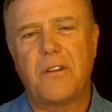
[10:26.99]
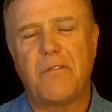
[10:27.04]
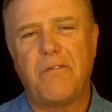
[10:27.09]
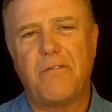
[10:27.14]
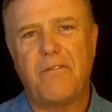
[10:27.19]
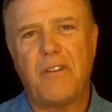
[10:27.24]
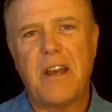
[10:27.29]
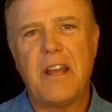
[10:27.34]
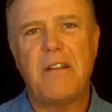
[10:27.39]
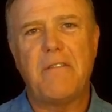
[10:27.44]
to
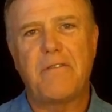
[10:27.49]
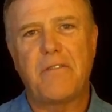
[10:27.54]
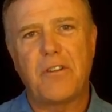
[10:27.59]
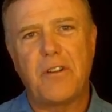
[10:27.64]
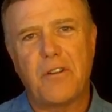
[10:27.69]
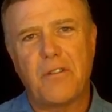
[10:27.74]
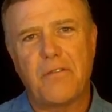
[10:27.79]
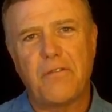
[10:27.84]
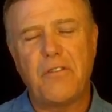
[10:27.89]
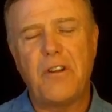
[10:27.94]
fight
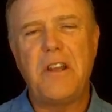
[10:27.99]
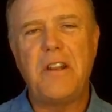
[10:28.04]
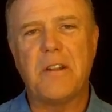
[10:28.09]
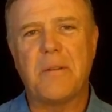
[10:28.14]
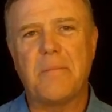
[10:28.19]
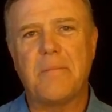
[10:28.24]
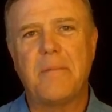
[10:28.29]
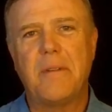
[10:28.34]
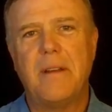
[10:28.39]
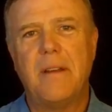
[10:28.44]
for your
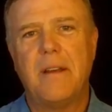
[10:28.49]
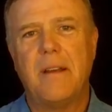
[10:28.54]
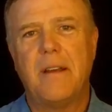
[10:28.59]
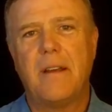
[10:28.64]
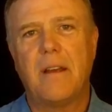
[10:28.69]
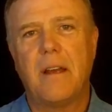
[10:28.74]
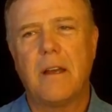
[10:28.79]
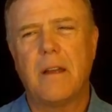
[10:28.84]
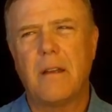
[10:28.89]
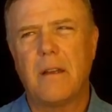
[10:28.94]
freedom,
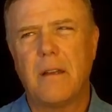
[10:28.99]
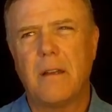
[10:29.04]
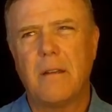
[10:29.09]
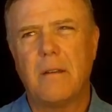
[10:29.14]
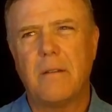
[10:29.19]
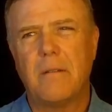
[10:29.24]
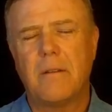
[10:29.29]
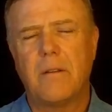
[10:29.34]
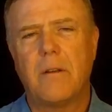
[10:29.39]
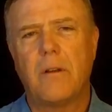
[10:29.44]

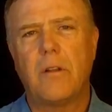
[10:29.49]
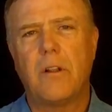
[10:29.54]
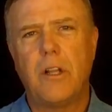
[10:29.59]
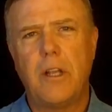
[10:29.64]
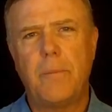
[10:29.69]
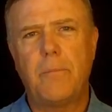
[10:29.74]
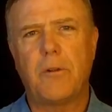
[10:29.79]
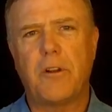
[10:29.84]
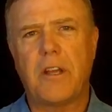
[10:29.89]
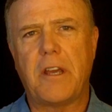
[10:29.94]

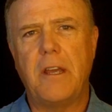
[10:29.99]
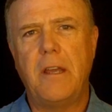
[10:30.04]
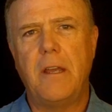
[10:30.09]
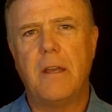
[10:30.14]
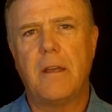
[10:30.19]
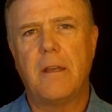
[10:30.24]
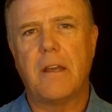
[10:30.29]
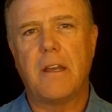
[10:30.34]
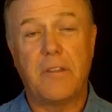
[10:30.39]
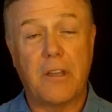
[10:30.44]
liberty,